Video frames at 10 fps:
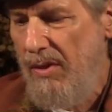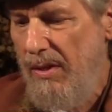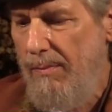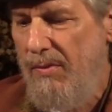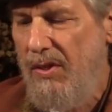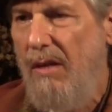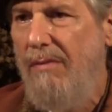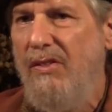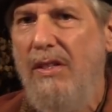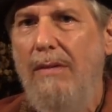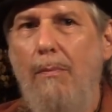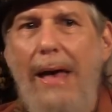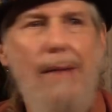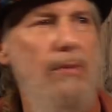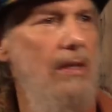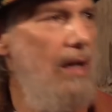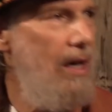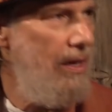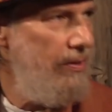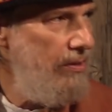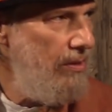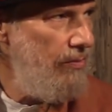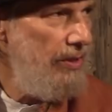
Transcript: themselves in Babylon,